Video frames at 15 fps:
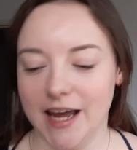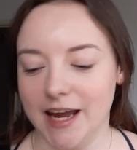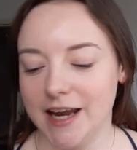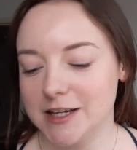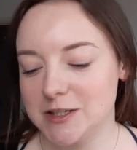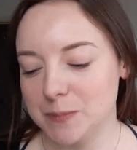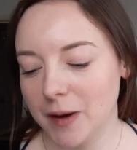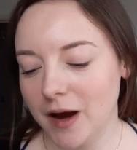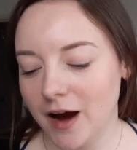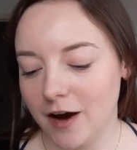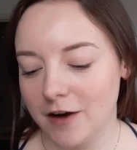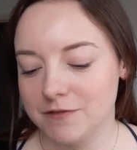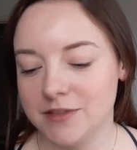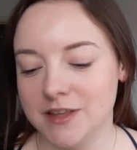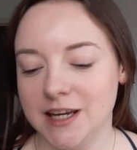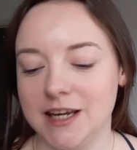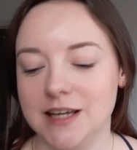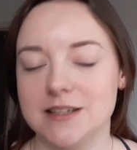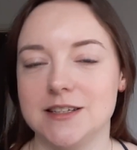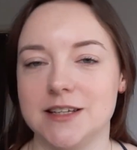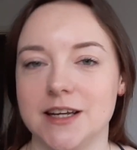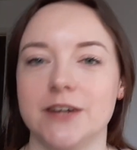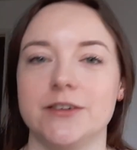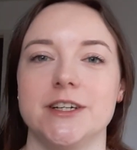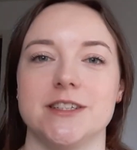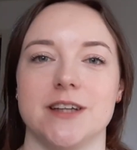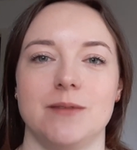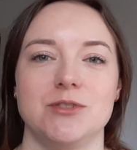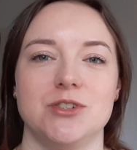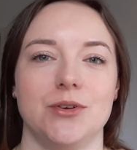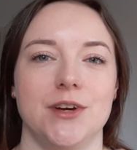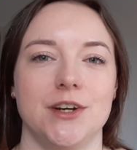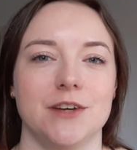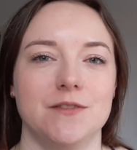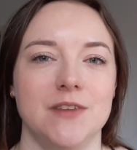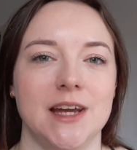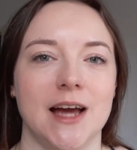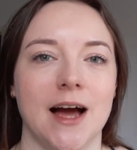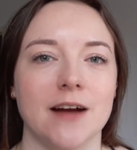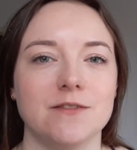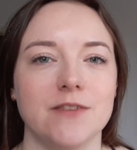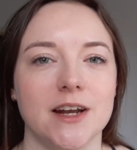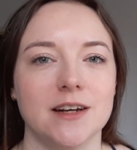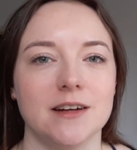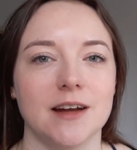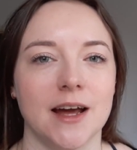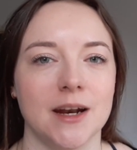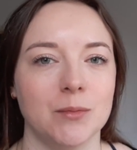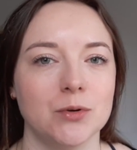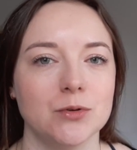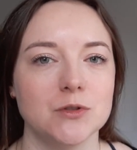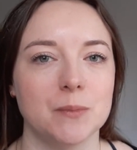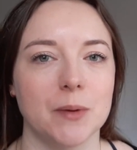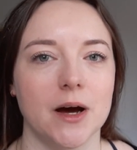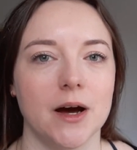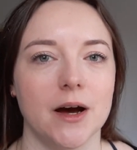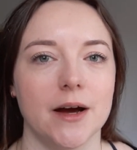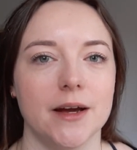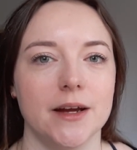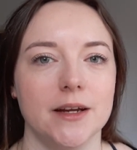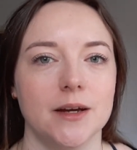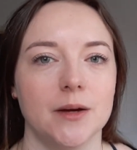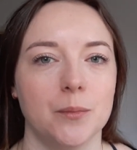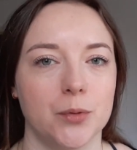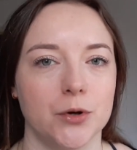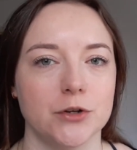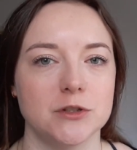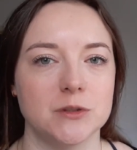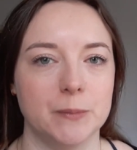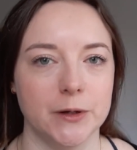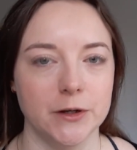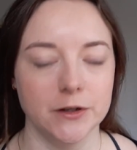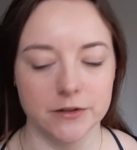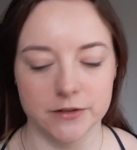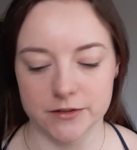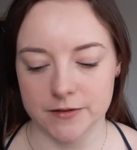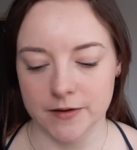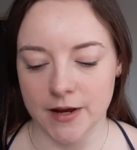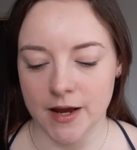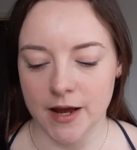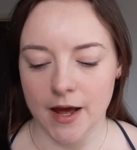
It's part of the series I'm doing of the Advent Animals by Brooks Books.